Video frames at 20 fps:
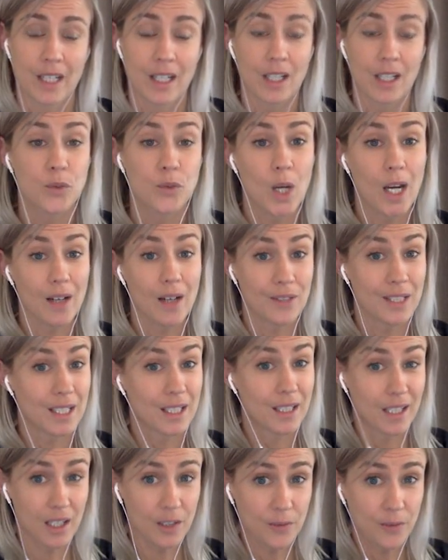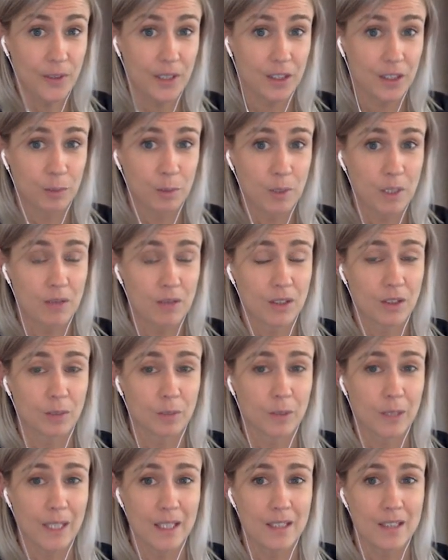If you have enough experienced
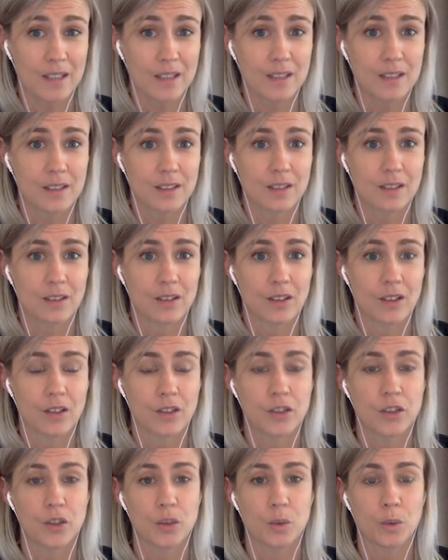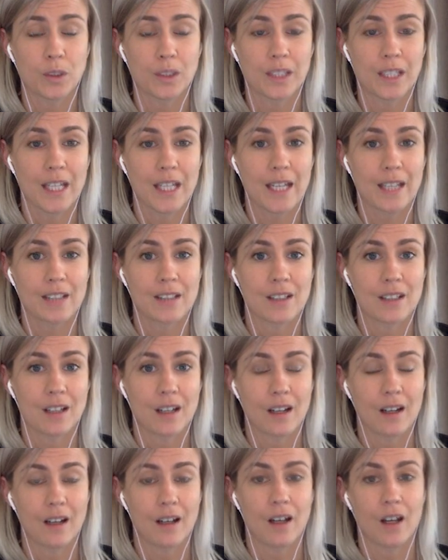players, you will get
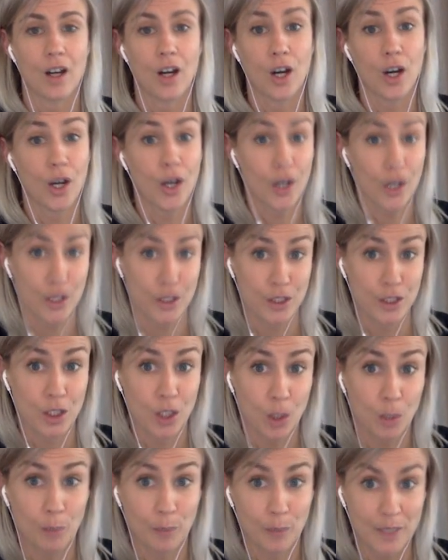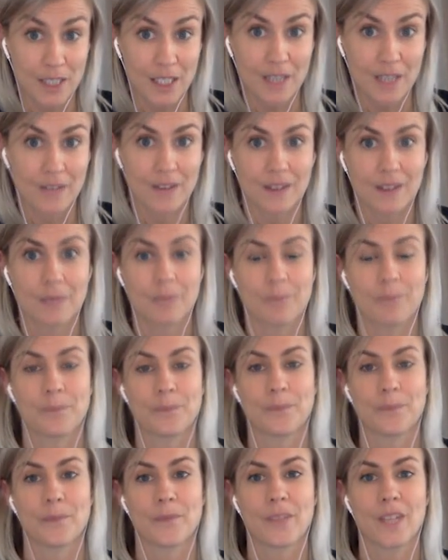a herd competence.
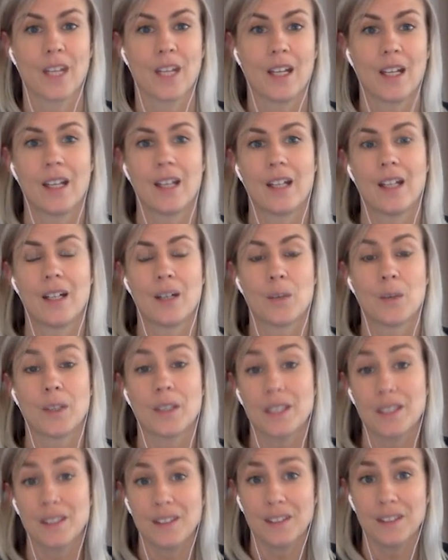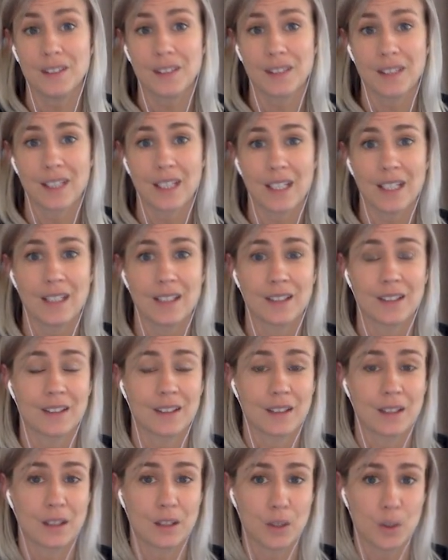When this is the case,
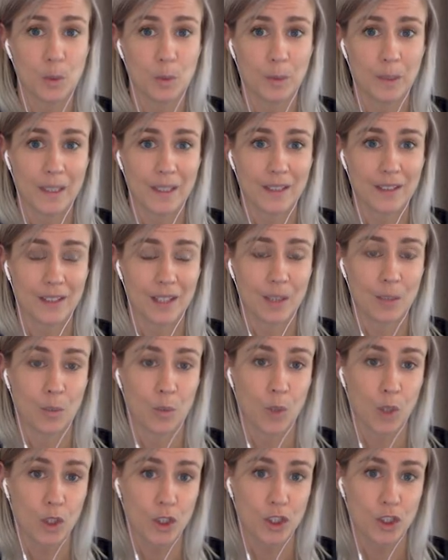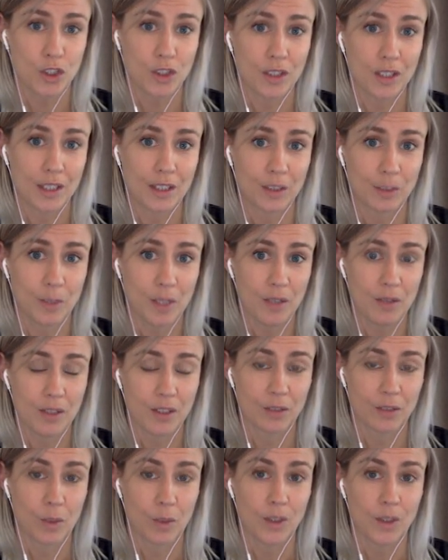the new players can watch the
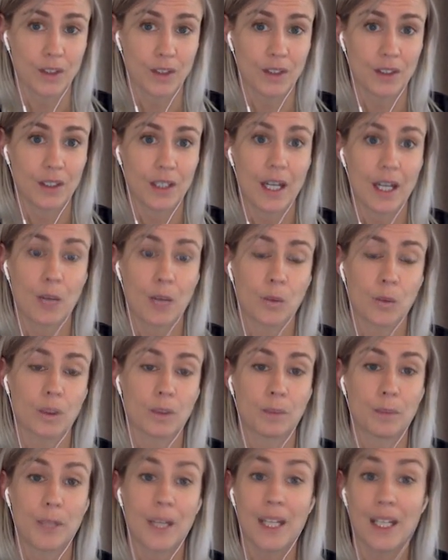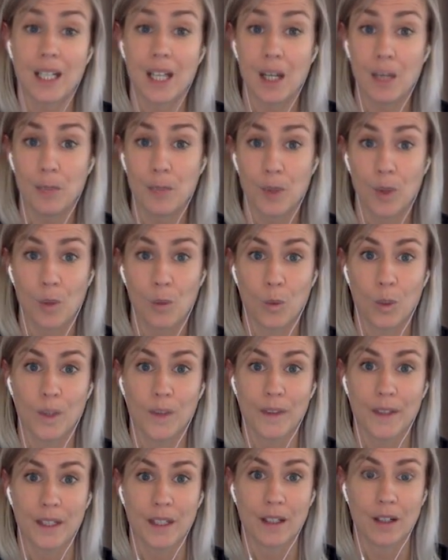experienced ones and will pick up on
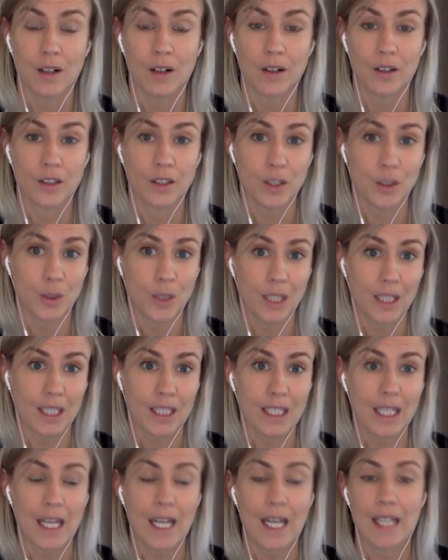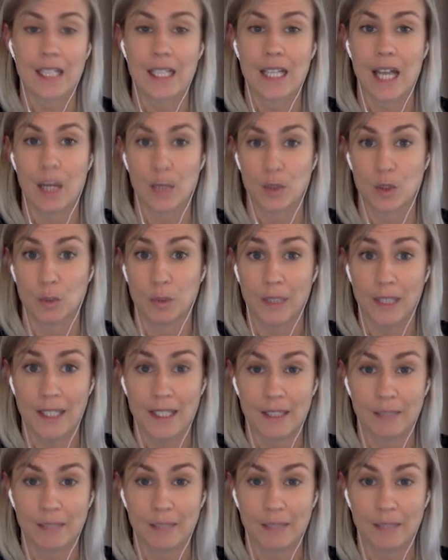what they are doing and how to play.